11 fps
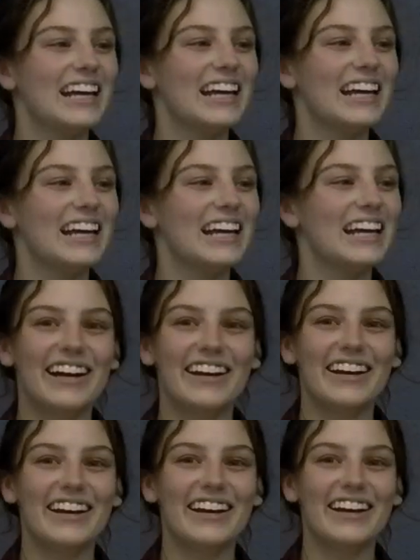right out of the
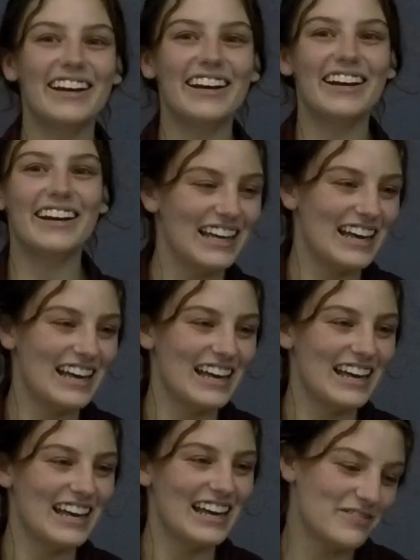ground.
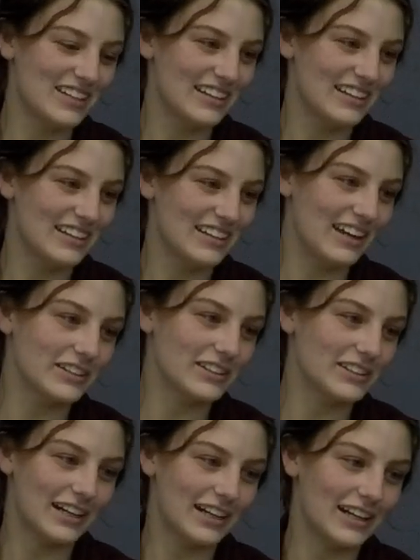And you can
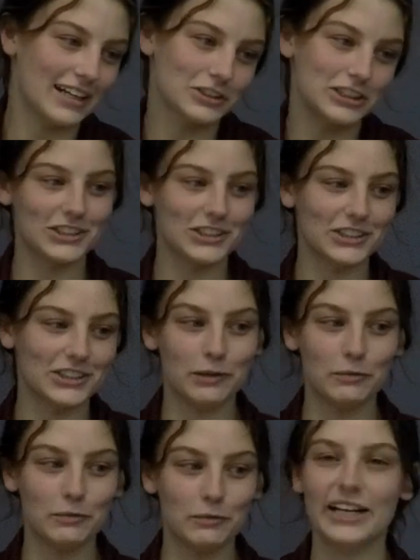see right now she's actually
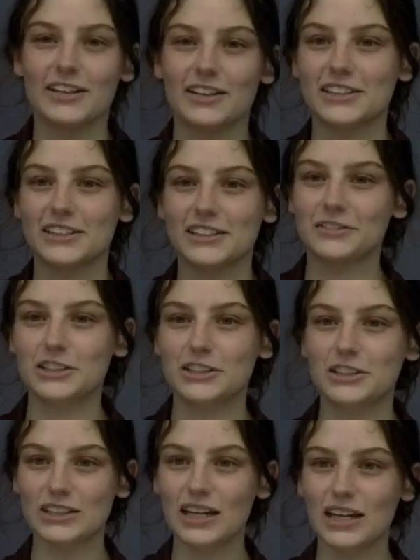preening herself. She's
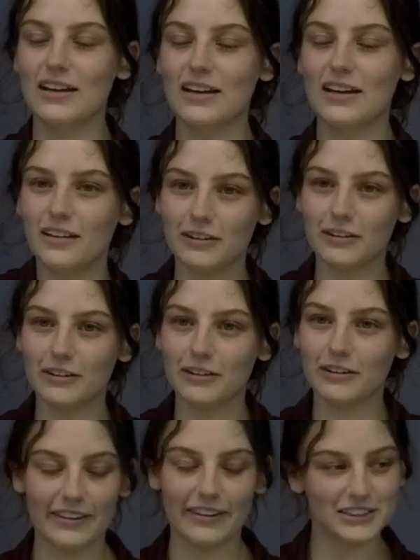getting all of her
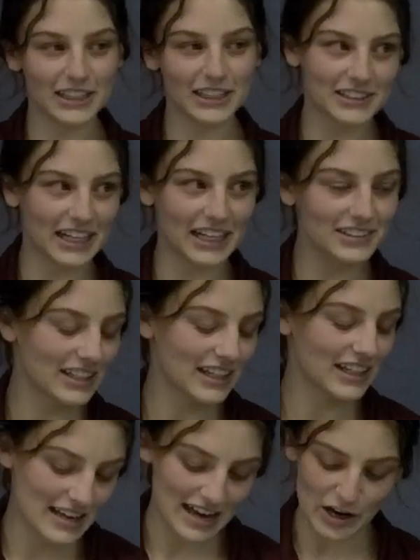feather dust out.
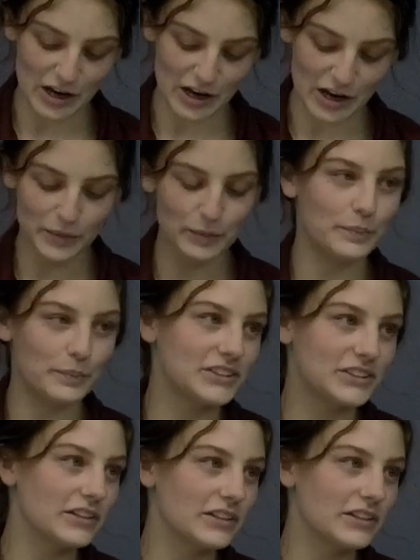So